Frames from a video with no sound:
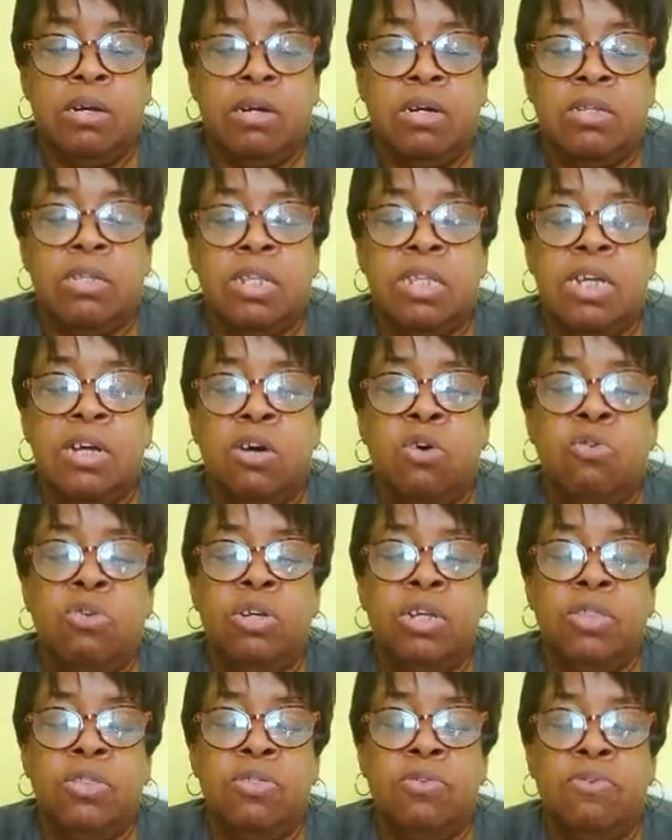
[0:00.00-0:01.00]
Because I think
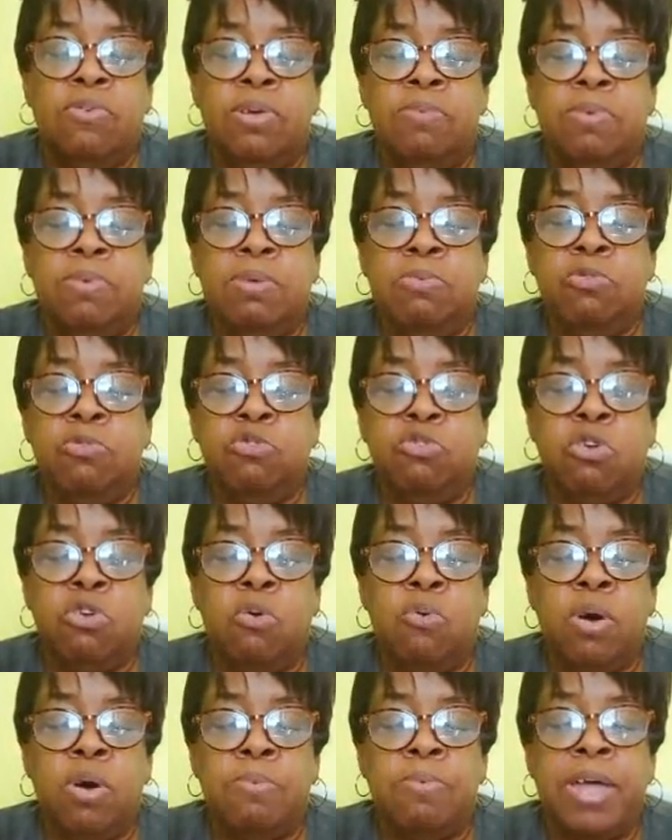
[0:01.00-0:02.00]
only 3 people
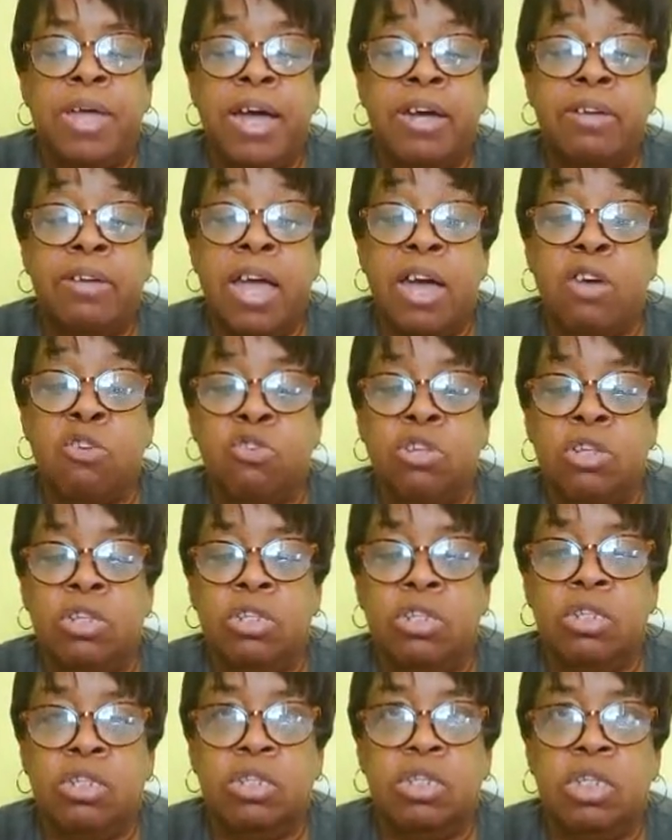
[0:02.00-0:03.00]
show up that I can actually
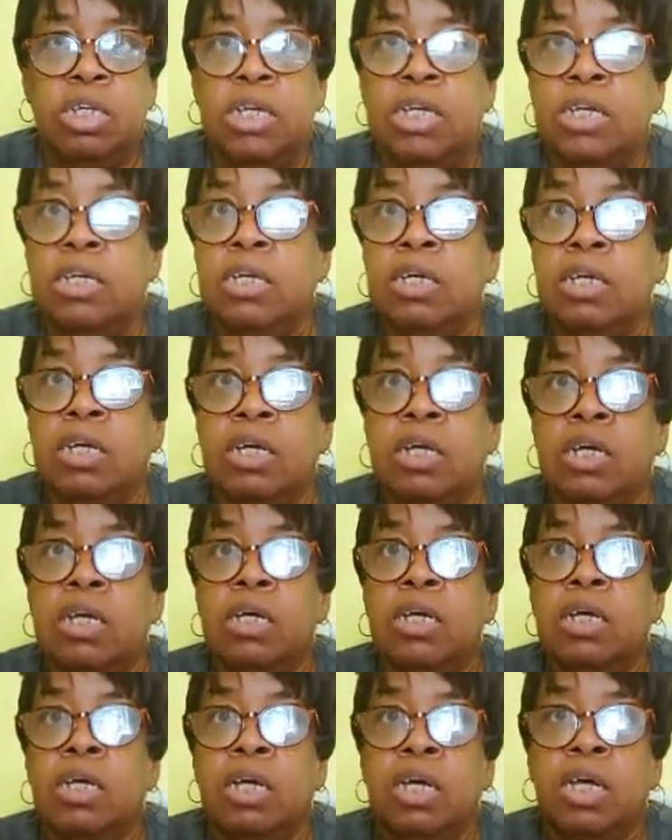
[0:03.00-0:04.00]
see.
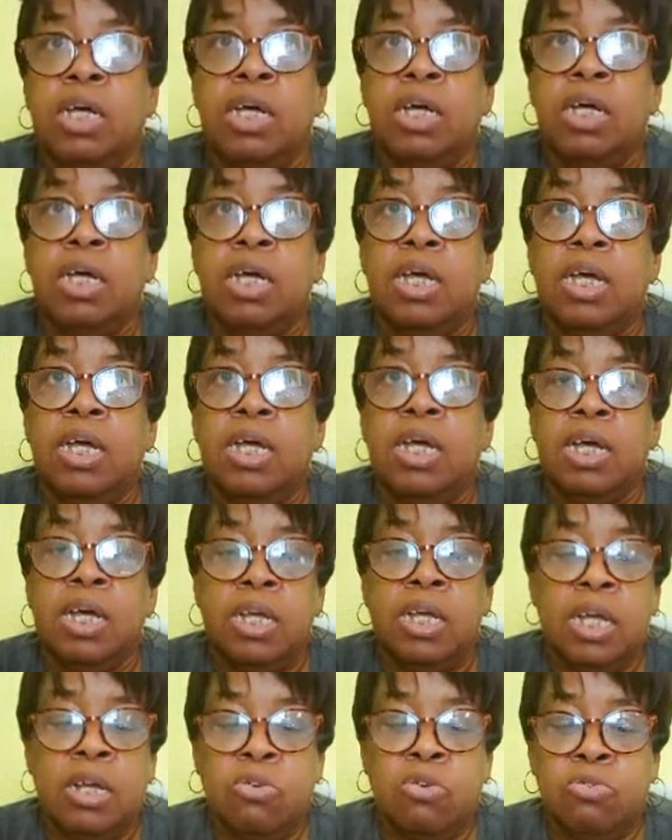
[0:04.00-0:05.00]

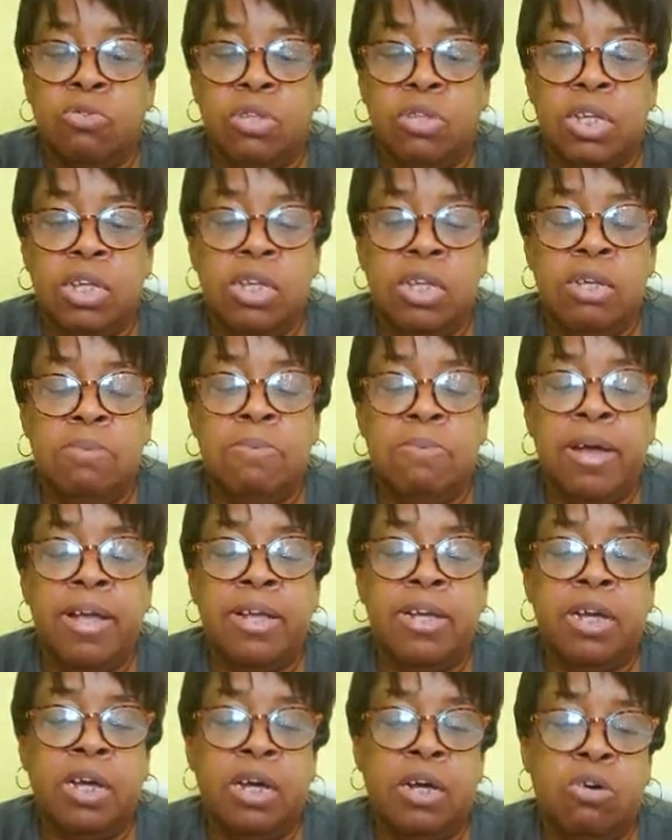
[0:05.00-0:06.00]
And I don't see
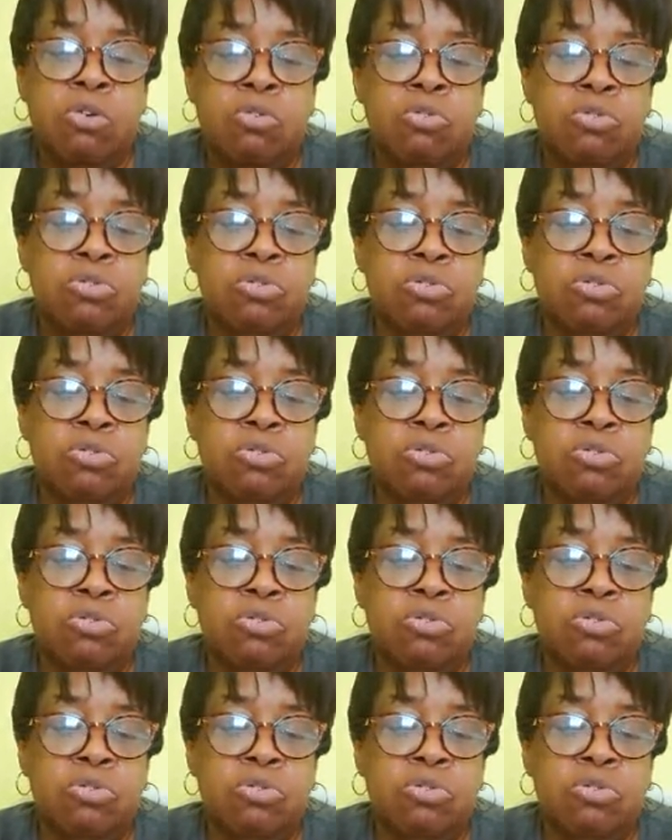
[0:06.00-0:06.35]
anybody else.